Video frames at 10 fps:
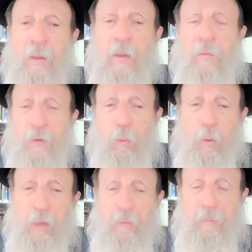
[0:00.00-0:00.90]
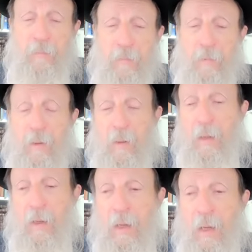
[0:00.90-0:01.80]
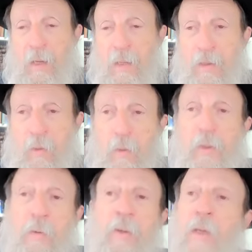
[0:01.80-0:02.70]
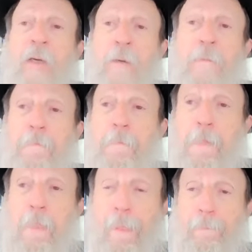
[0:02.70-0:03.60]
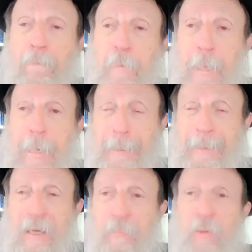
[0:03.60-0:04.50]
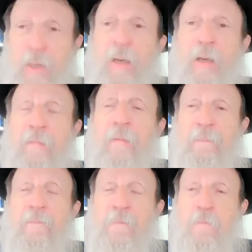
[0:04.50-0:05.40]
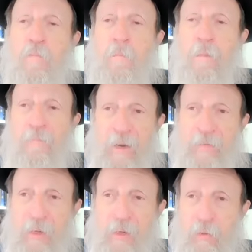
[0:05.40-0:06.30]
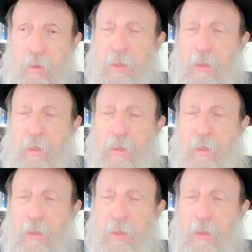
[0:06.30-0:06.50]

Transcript: the wedding. And he said, what, well, you're in luck. Because I happen to have 5,000,